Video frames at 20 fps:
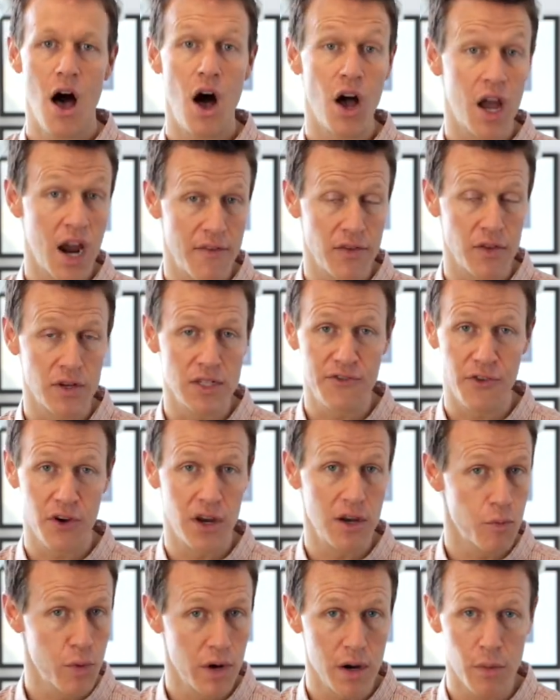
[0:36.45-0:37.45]
I'll cover those for
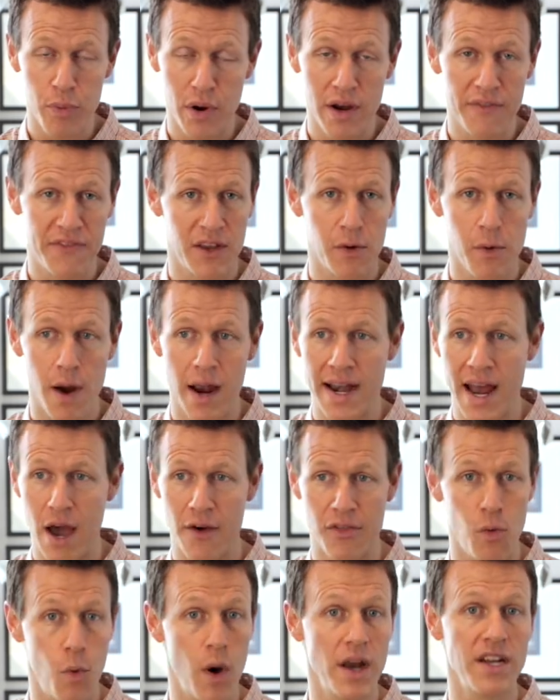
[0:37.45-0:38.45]
you real briefly right
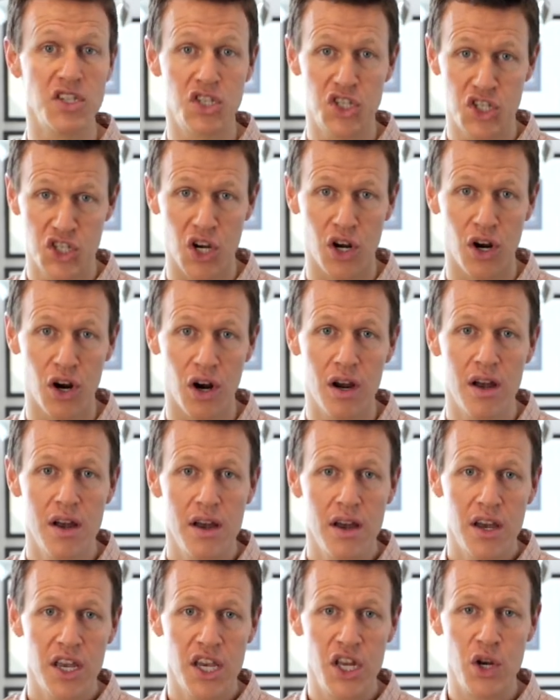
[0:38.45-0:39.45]
now. The one is sugar.
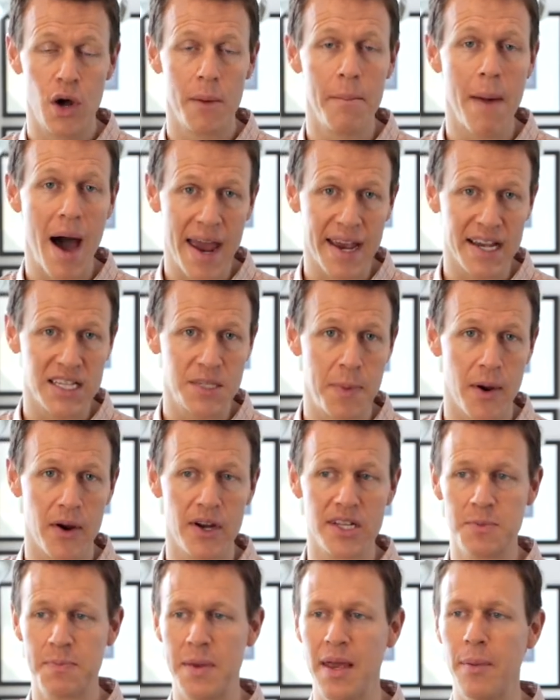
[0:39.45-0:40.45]
You know, in my
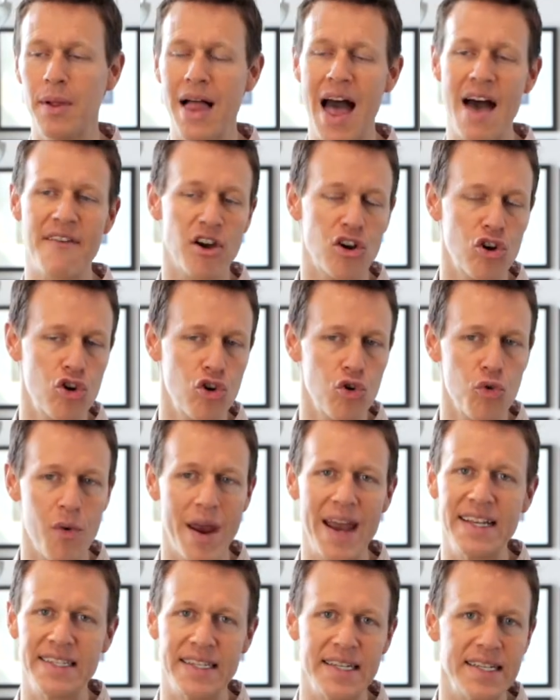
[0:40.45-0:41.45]
experience, people have a
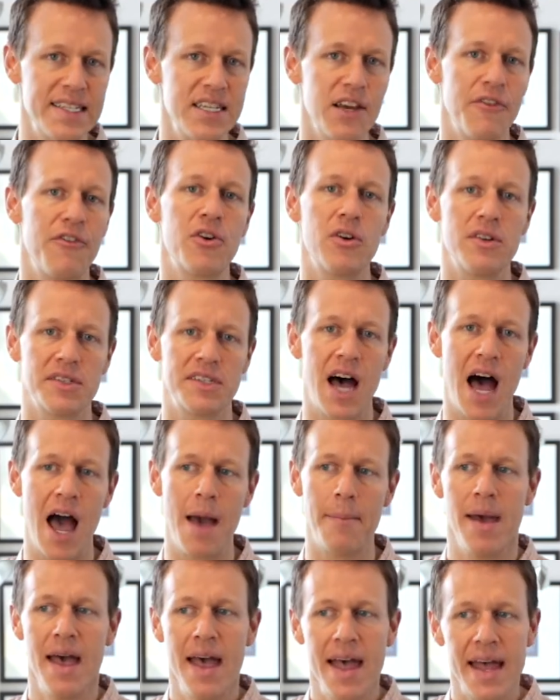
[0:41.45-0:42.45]
crazy difficult
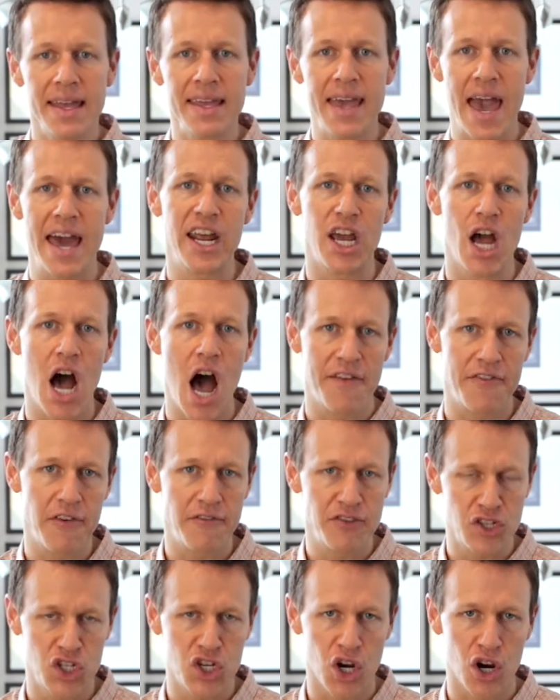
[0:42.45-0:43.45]
time getting off
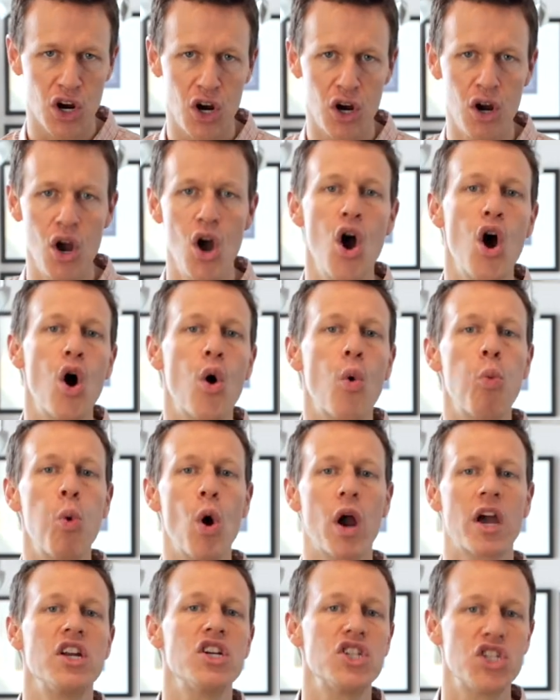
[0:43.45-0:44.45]
of sugar.
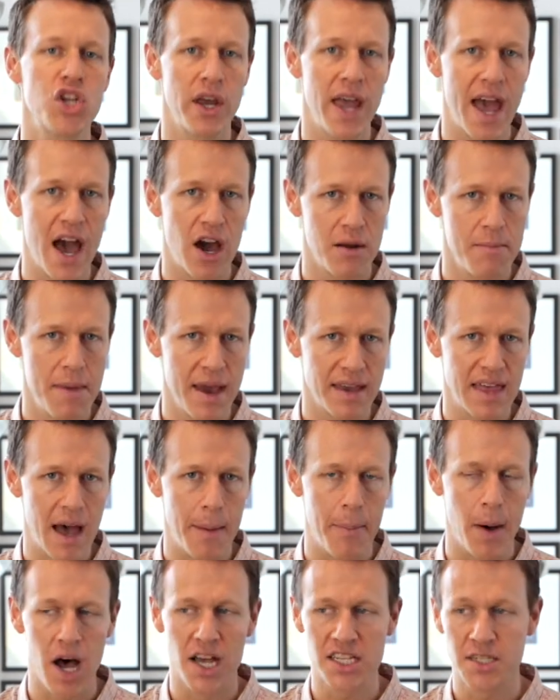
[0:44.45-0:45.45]
We're gonna show you how to make
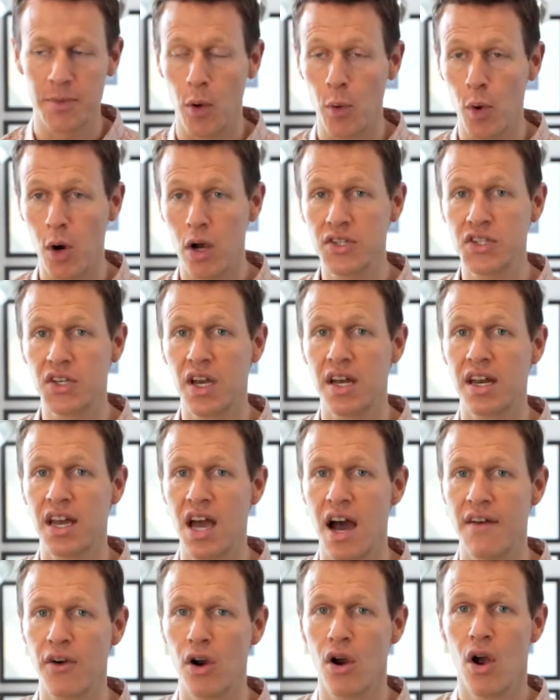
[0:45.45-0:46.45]
that possible. We're also gonna
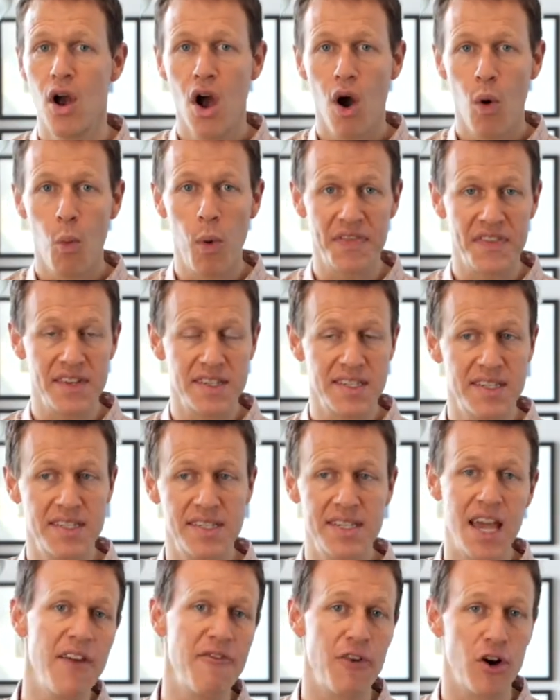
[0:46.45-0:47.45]
cover what the
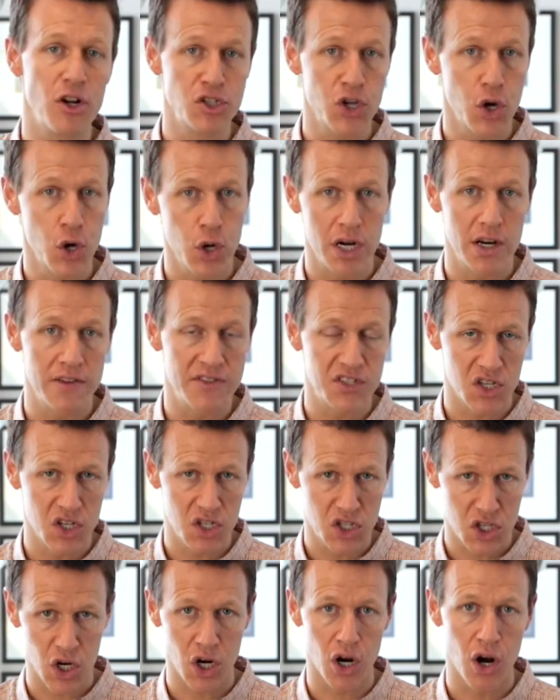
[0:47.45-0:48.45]
safe alternatives to
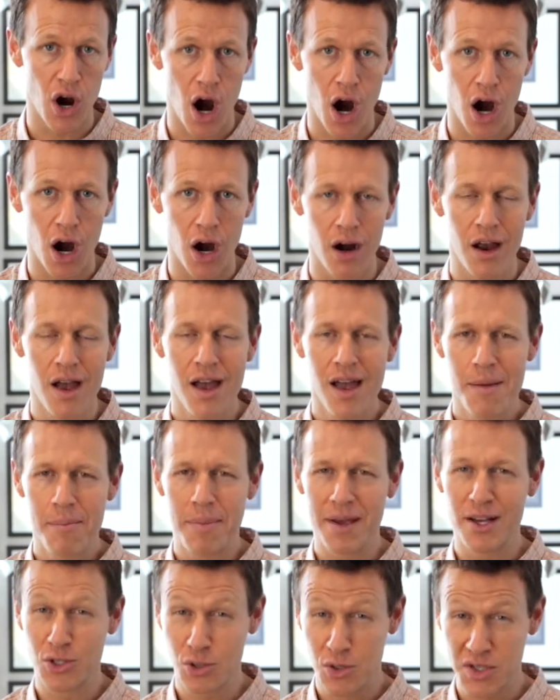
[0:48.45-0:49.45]
sugar are,
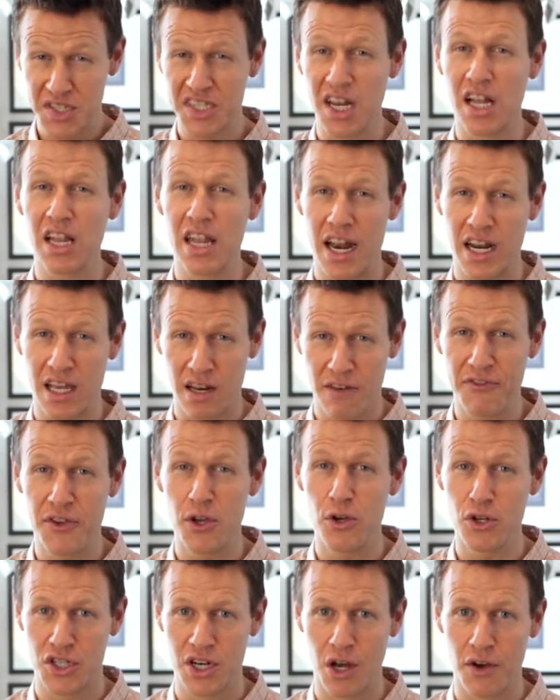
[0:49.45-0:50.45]
because there's still a lot of
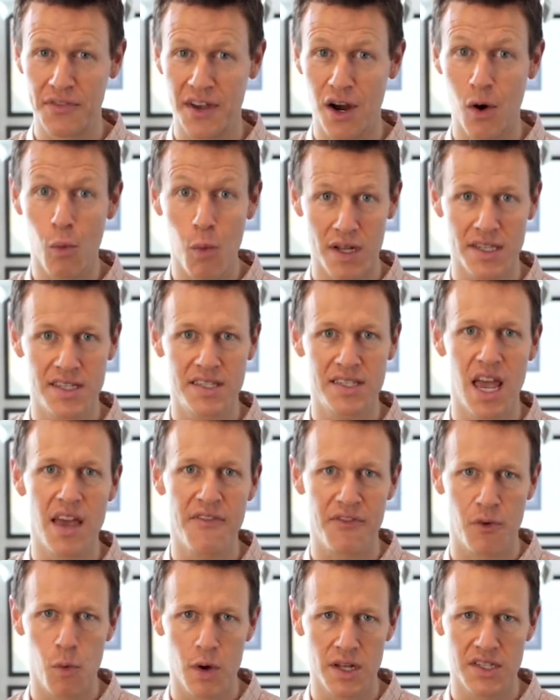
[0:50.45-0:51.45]
confusion out there, what's
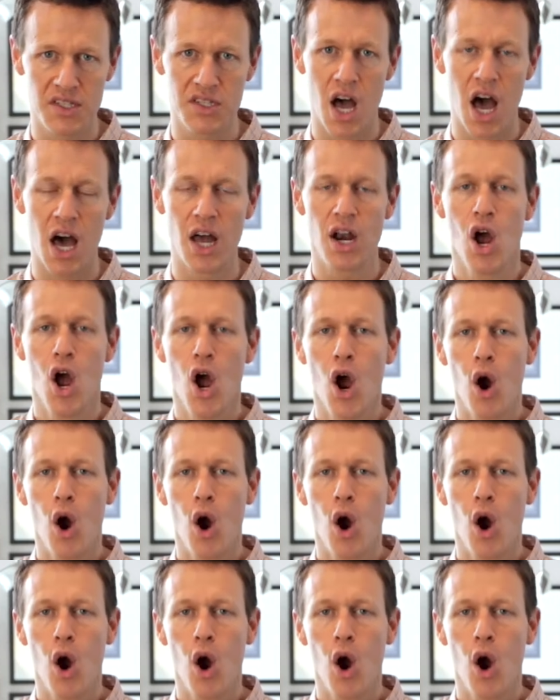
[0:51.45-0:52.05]
safe and what's not.